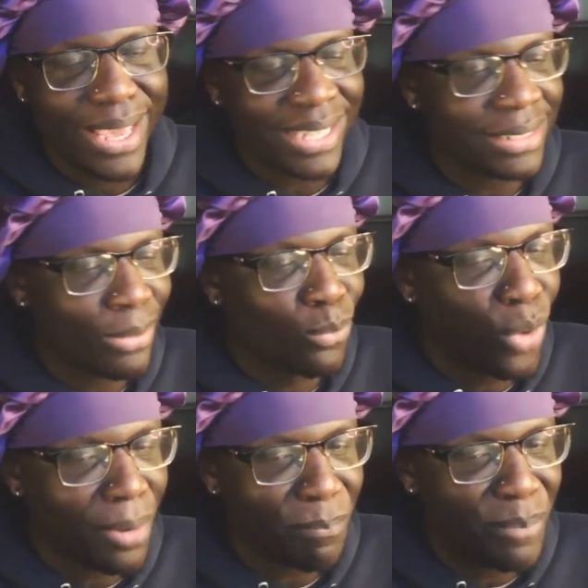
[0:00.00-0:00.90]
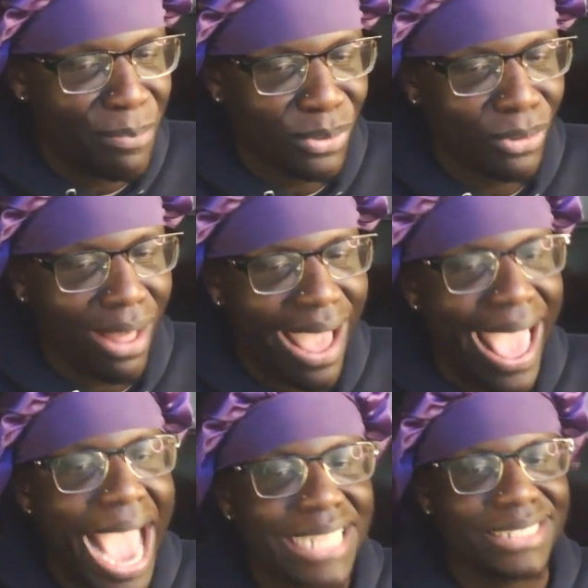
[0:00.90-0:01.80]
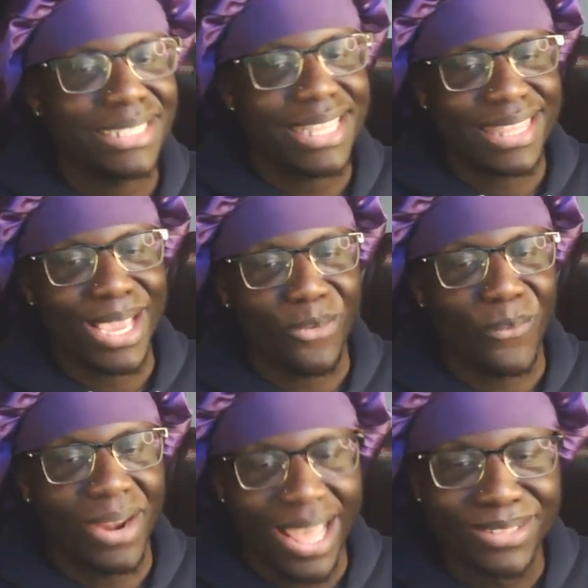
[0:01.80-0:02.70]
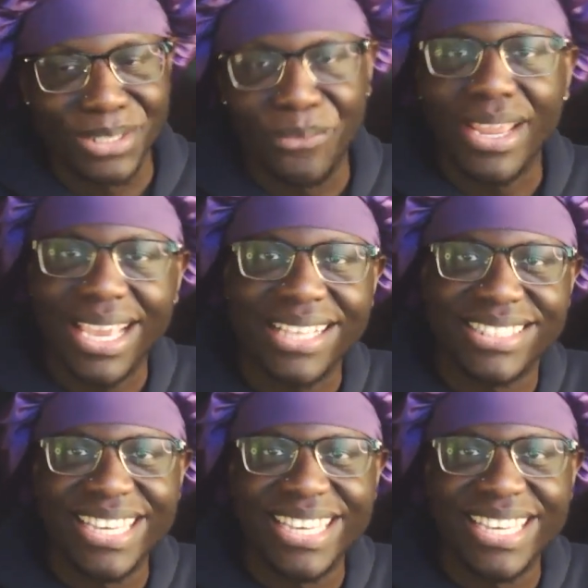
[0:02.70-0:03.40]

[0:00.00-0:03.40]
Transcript: is what people actually think what Elden Ring is.